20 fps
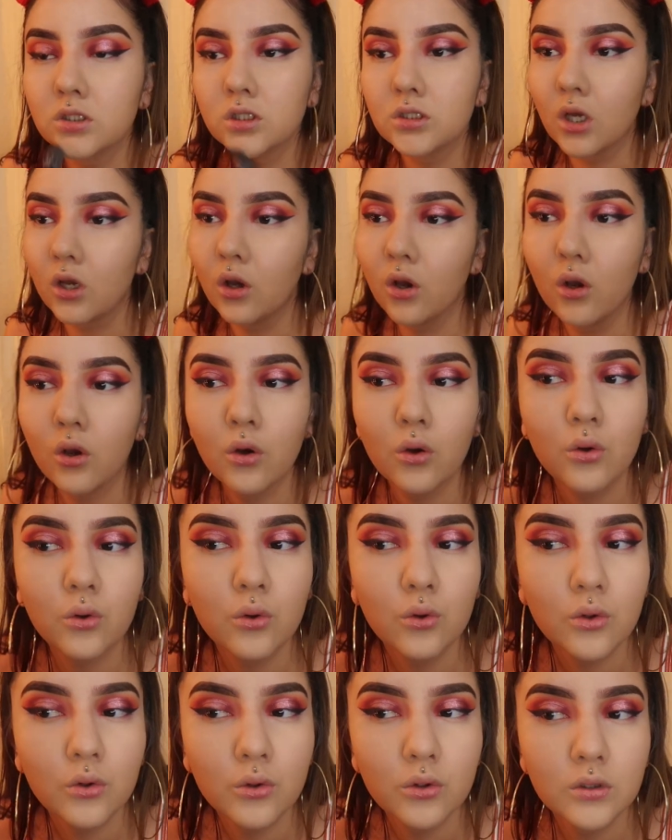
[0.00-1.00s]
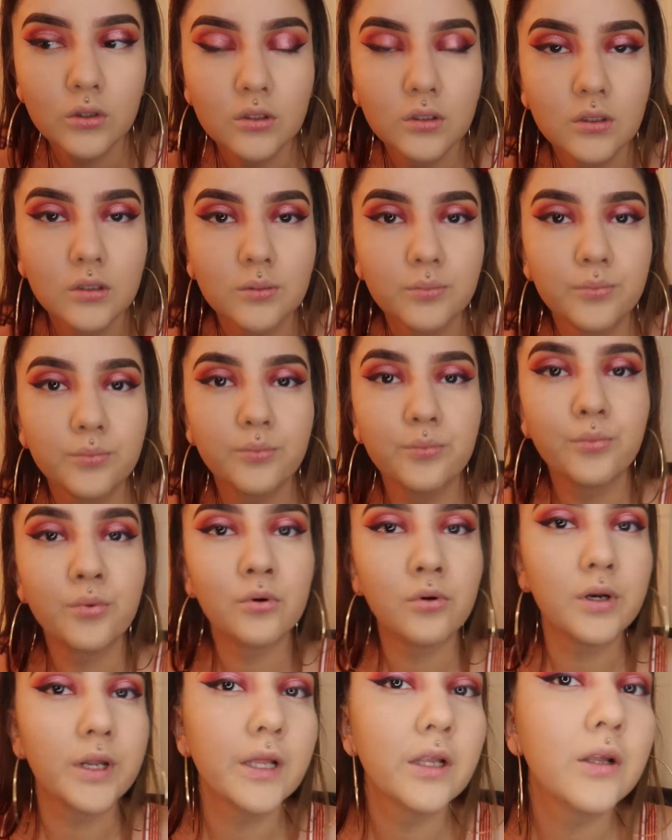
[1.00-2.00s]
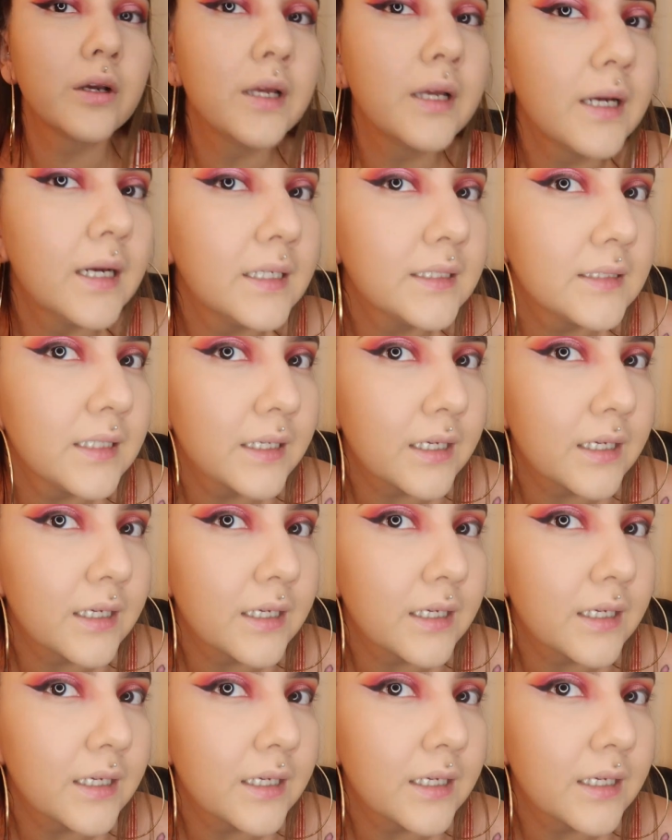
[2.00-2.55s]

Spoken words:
so pretty looking, guys.